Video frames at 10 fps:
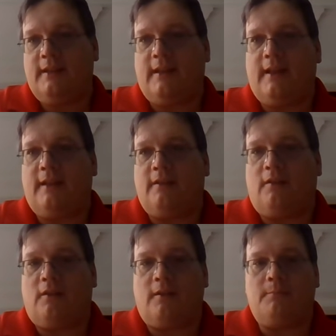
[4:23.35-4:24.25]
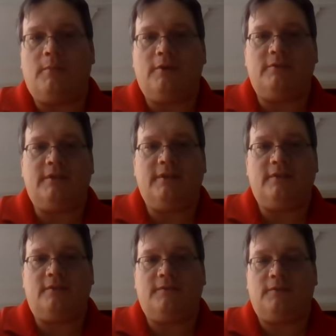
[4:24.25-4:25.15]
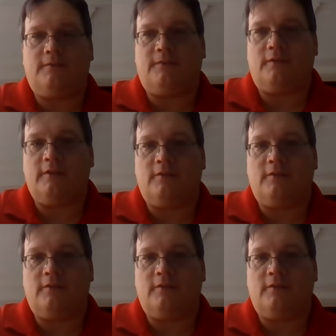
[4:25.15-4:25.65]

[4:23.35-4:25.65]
that are most useful for